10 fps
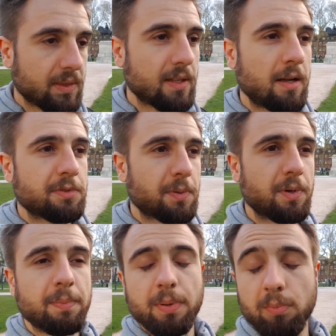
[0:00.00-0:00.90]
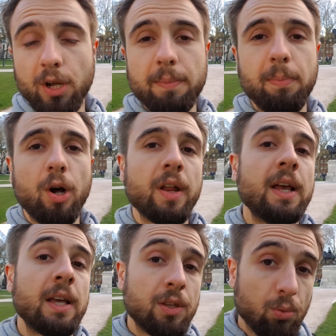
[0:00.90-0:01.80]
times per week per body part,
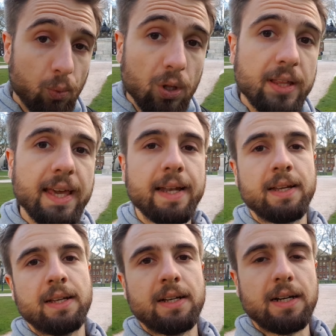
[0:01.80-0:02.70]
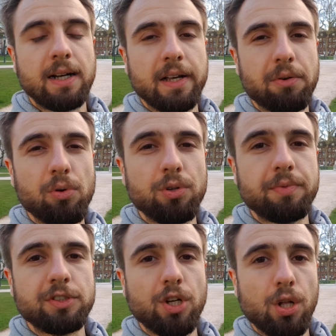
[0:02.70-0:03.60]
you will get uh, good
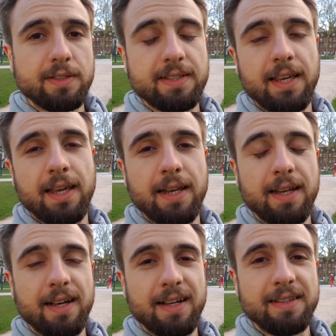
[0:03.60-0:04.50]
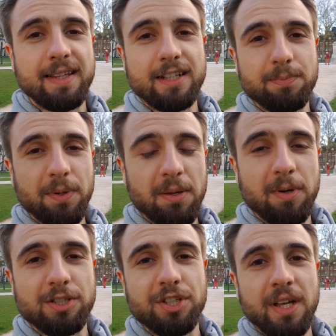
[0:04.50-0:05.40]
results, and uh, that's pretty
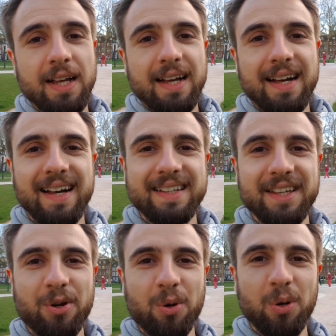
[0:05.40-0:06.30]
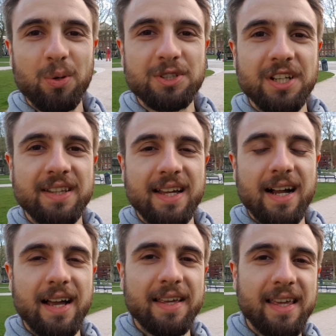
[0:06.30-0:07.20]
much uh, the conclusion that
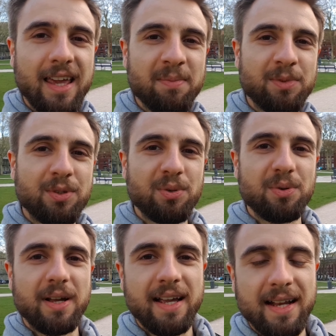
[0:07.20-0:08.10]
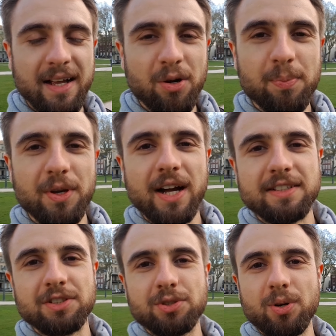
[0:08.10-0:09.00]
I came to. And I hope you
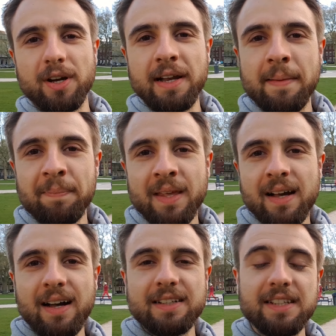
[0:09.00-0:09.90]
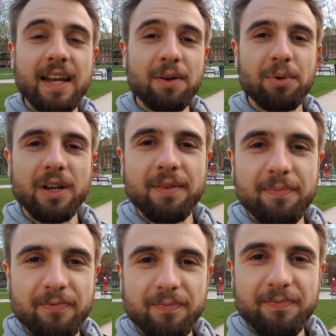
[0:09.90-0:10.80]
guys enjoyed. Uh, it's getting really
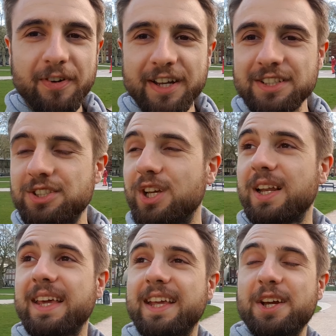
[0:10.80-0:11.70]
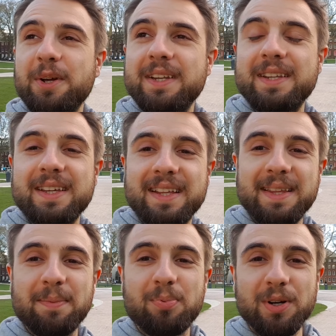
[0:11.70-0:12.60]
freaking chilly here in,
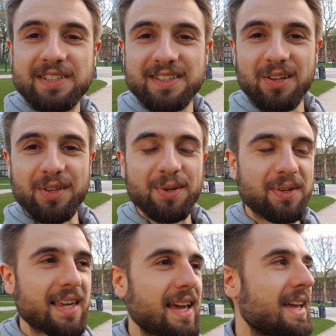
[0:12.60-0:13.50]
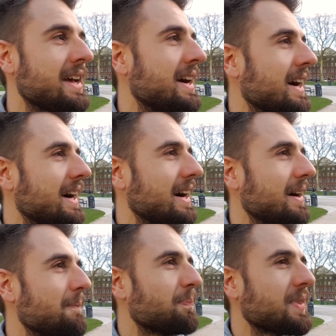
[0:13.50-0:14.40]
in Bristol, UK.
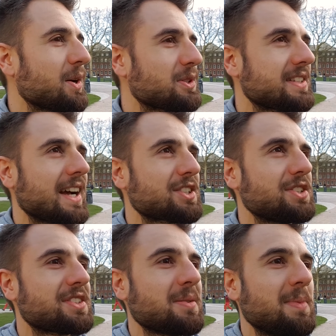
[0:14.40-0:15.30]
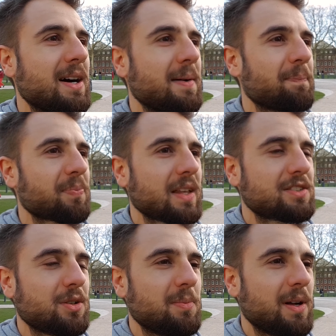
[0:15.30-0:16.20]
Um, there was actually some um,
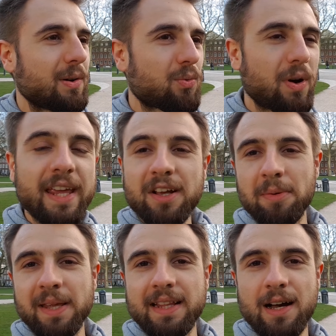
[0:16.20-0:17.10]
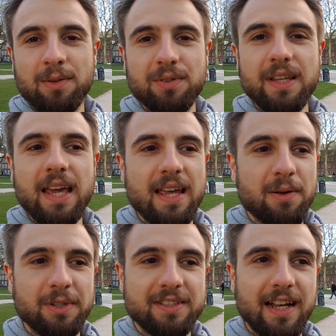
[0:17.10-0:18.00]
some rain coming down today, and
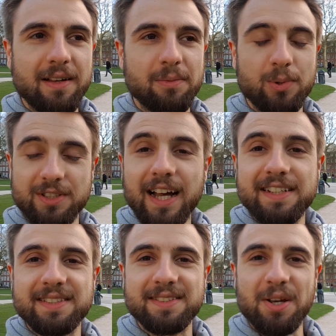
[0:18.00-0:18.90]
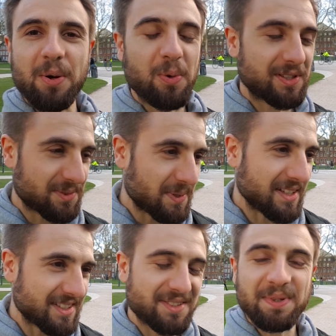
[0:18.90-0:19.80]
it was uh, was ice. You know, it wasn't
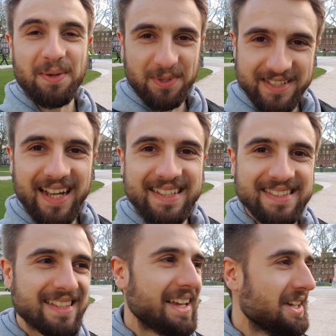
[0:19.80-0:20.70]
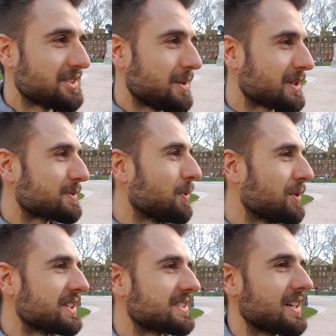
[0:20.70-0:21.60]
really just rain; it was ice. So I'm
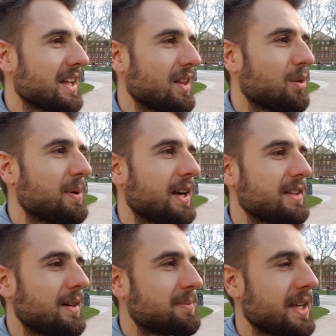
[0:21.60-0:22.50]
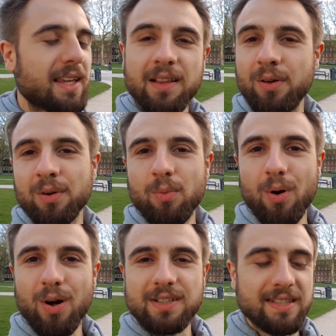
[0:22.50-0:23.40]
exploring the city a little bit. I, am taking long
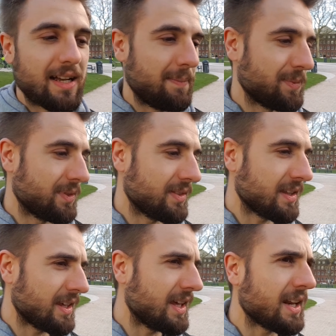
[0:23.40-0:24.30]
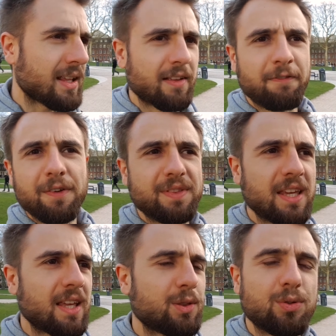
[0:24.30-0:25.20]
walks. I'm hitting like
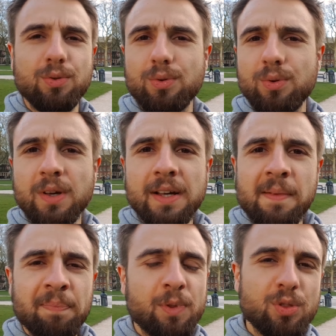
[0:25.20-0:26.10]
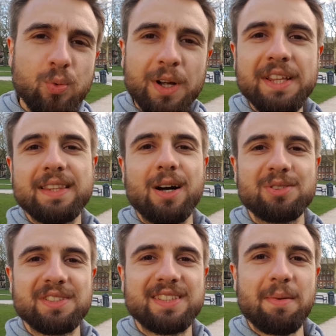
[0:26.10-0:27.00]
15 to the
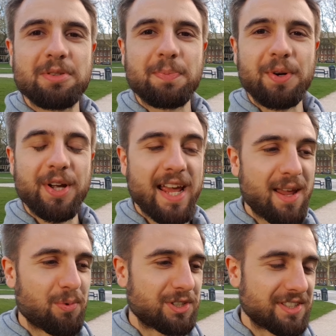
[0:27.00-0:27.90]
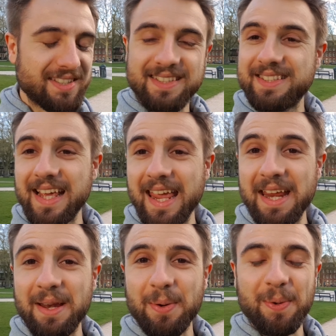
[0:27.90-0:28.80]
20,000 steps per day, which is insane.